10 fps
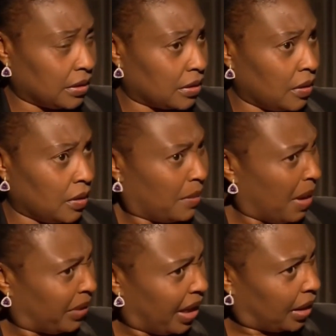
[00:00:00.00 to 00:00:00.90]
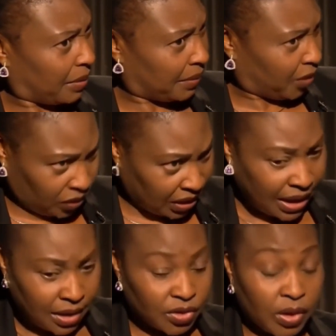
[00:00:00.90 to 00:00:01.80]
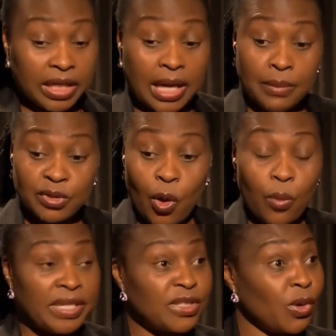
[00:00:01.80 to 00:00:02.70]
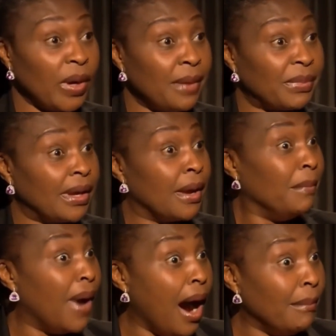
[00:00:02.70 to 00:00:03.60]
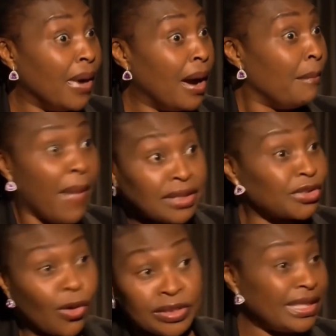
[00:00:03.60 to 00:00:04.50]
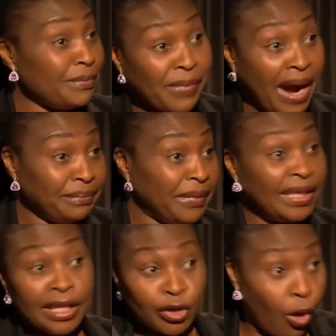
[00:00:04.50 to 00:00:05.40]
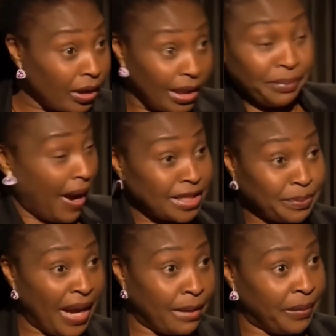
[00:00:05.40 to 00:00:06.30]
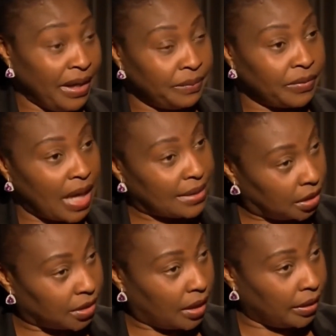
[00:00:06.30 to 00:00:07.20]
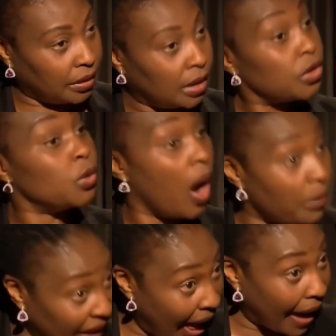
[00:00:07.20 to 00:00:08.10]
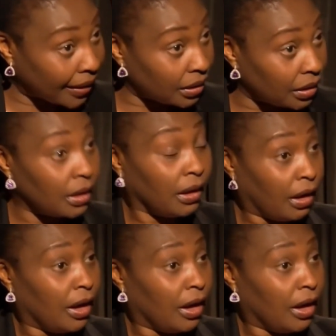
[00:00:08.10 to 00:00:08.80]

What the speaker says: He thinks, "Oh, am I black or am I not?" So he comes home. He's so happy. "Mom, Mark's dog didn't bite me. It only bites black people." I said, "Darling, you are black."